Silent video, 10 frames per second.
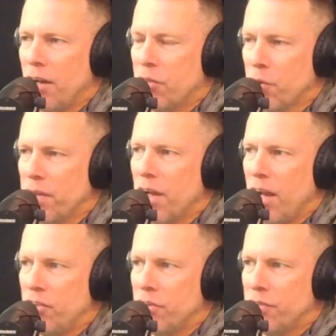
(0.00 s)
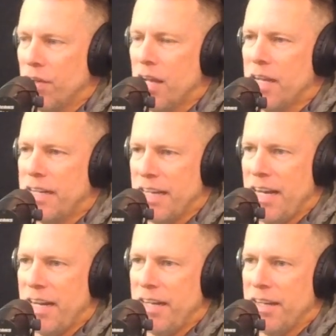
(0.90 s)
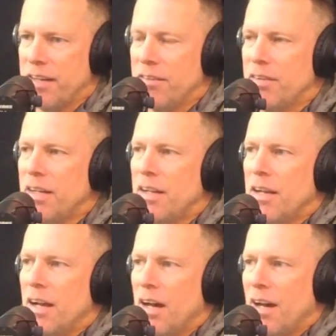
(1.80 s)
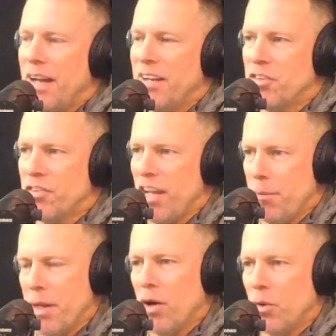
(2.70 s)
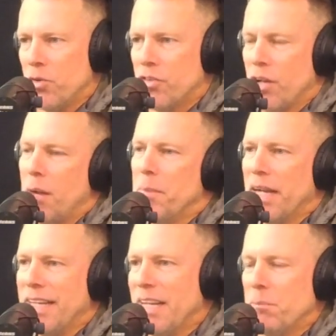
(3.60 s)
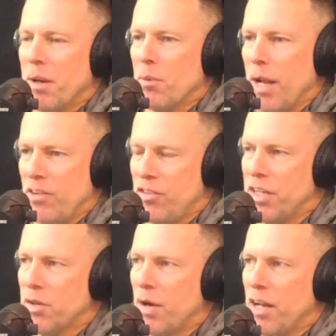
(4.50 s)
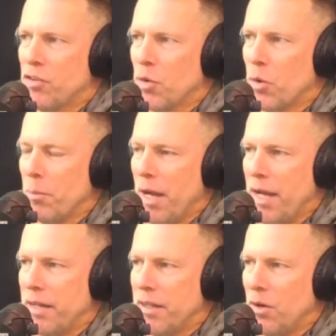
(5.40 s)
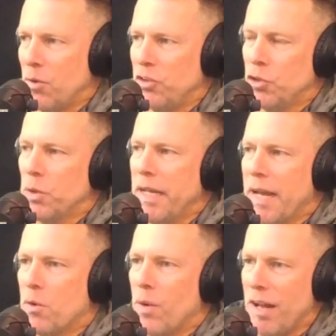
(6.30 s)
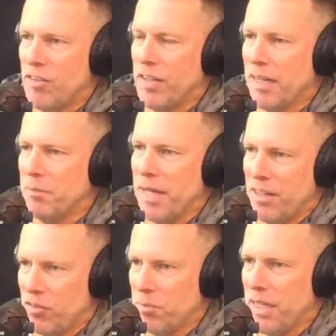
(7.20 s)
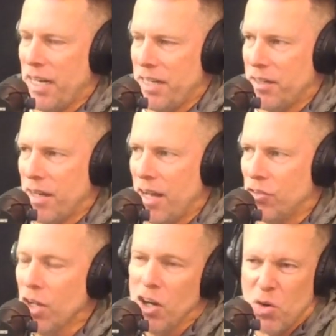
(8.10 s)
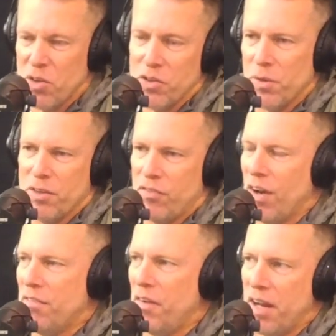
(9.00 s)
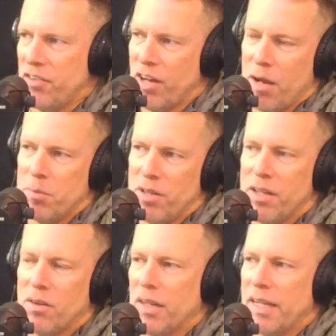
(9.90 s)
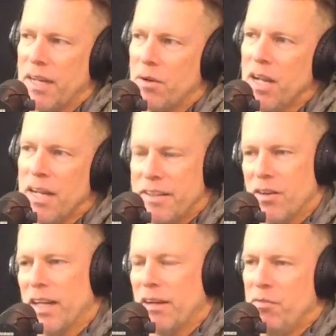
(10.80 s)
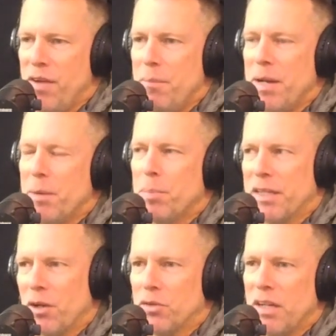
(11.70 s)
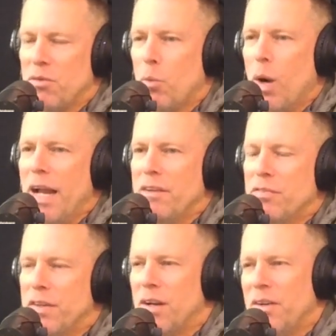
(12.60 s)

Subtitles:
through the eyes of Canadian entertainment hosts. I'm not getting my Ryan Seacrest or my, Juliana Rancic. I'm getting some Canadian guys who are doing a fine job, they're like effeminate, but they also have a wife, the